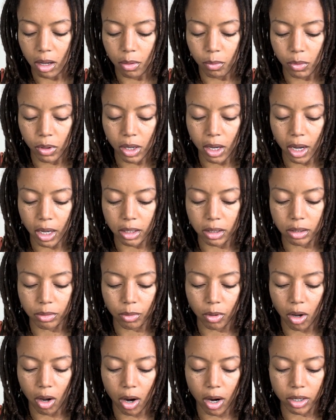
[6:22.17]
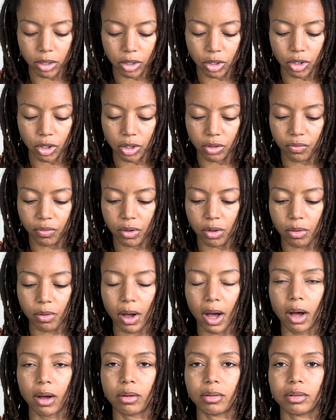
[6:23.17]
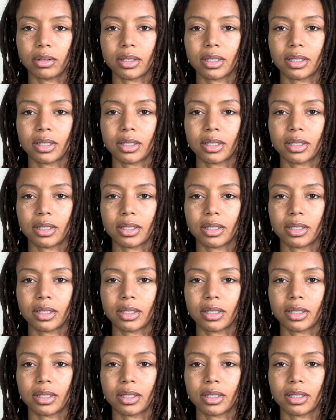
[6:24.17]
We got some cards that just flew out.